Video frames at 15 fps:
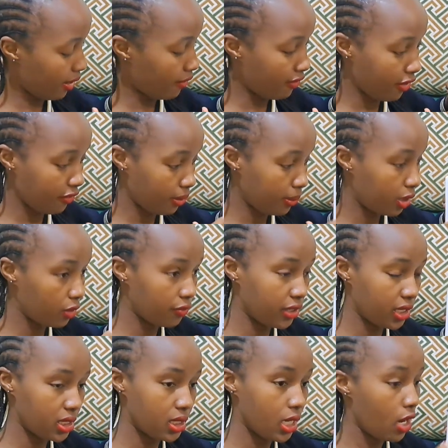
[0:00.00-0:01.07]
her 5 ml of
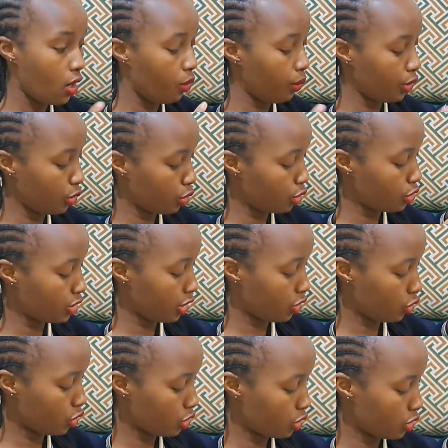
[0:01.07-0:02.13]
this. When you go to the
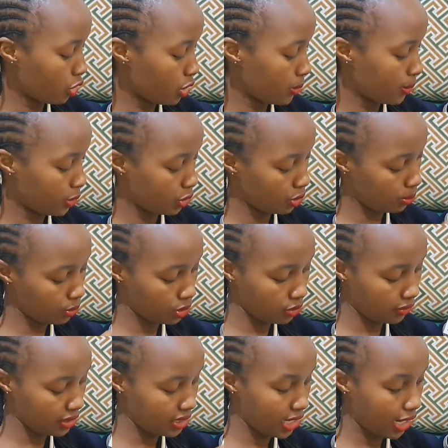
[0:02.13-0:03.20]
hospital, most
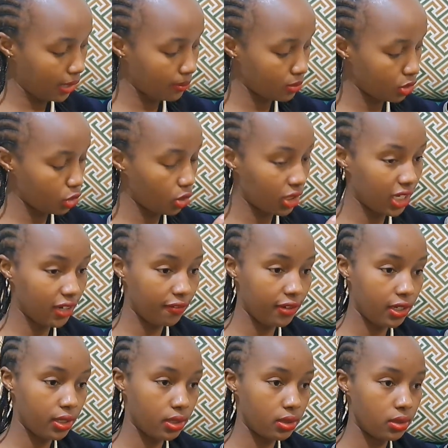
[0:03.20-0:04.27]
of the times you are
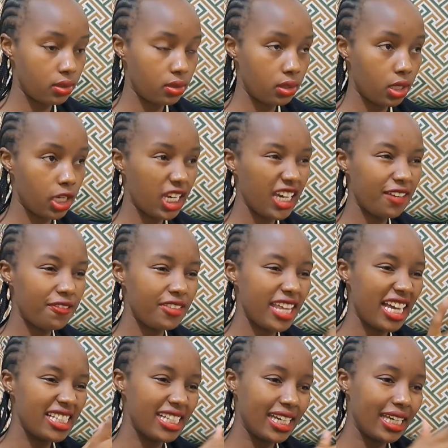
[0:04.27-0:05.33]
given, if
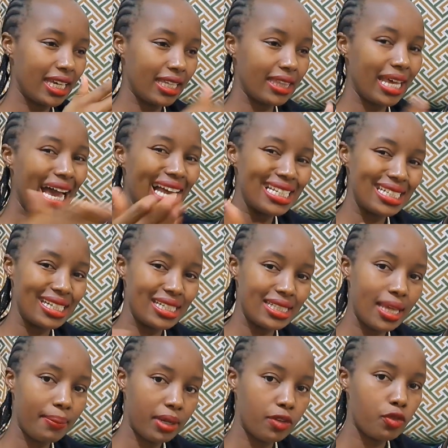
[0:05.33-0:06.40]
they're taking the
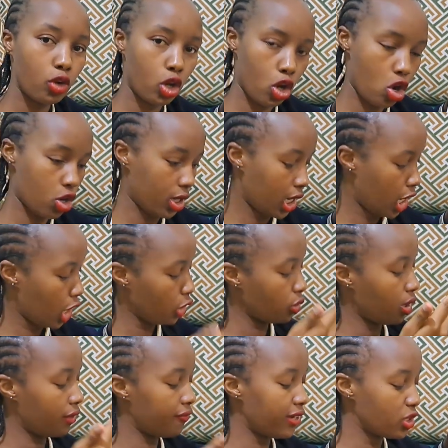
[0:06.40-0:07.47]
antihistamine for long,
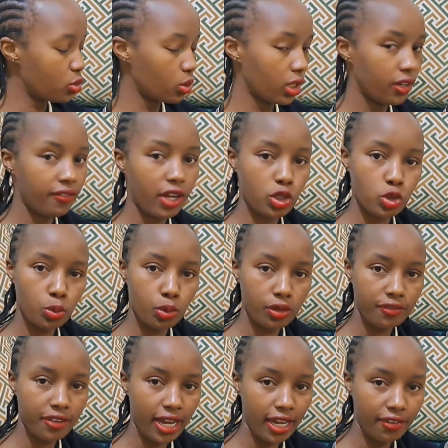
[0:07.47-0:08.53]
you're advised to give her
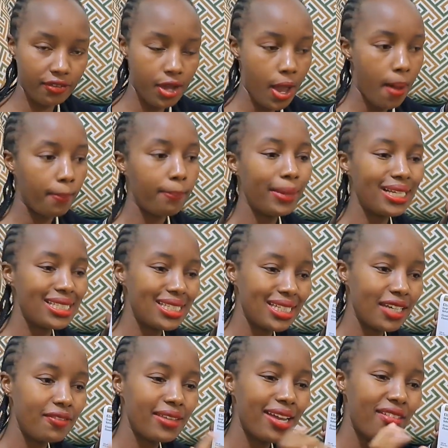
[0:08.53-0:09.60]
2.5. But
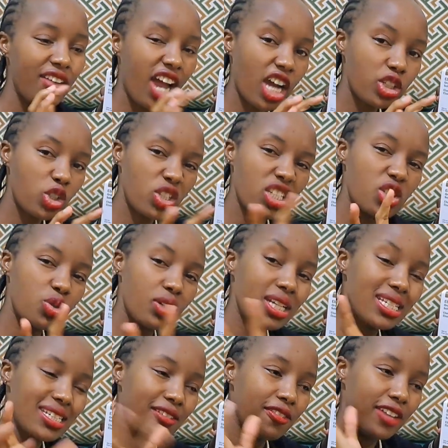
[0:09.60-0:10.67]
if the reaction is really
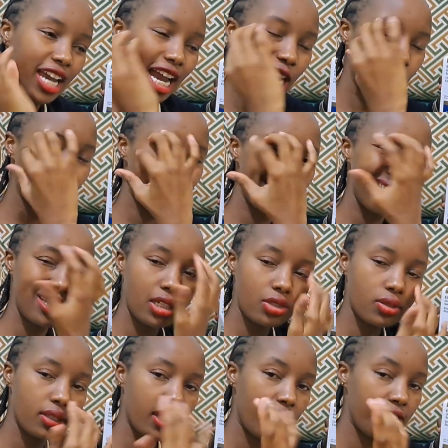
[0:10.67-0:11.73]
severe and you can see it
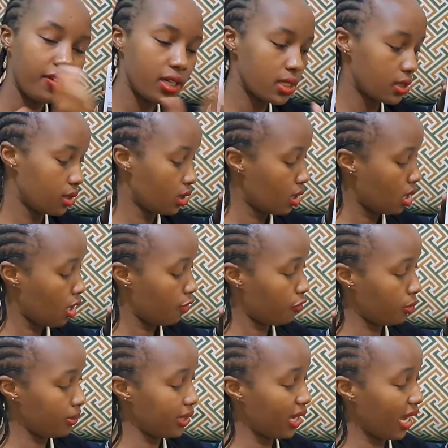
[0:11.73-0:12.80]
on their face,
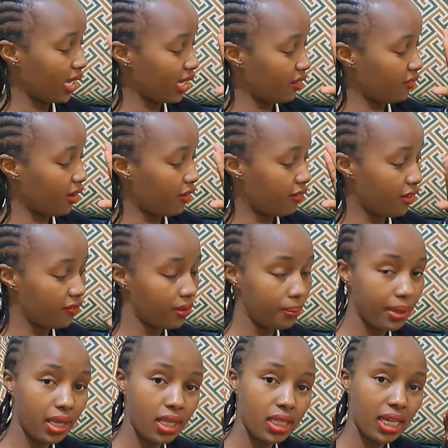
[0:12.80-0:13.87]
for me, I gave her 5
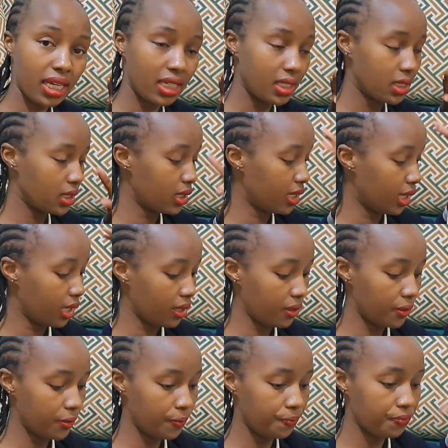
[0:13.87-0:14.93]
ml, and
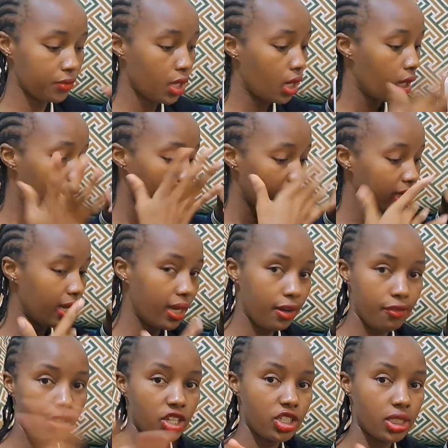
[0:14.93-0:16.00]
the
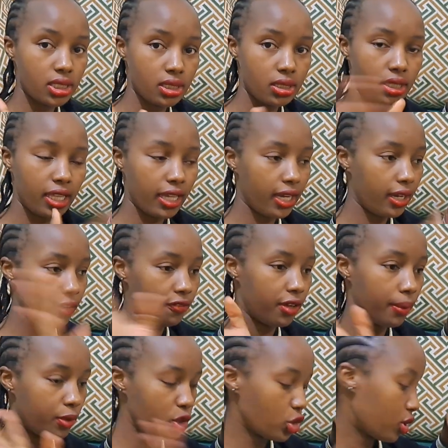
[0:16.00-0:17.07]
rashes, the
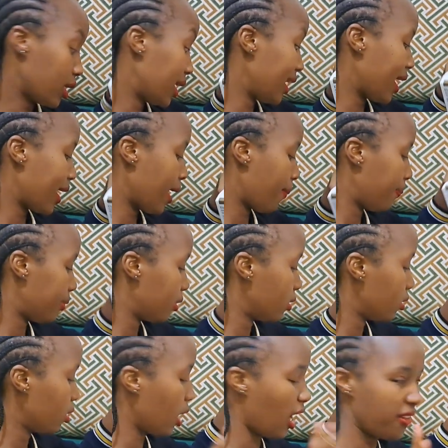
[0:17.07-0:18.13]
inflammation cleared up
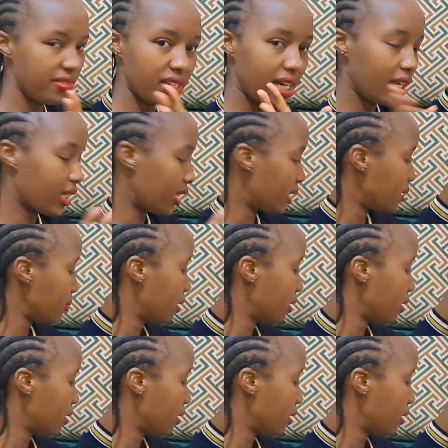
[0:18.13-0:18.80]
after like 30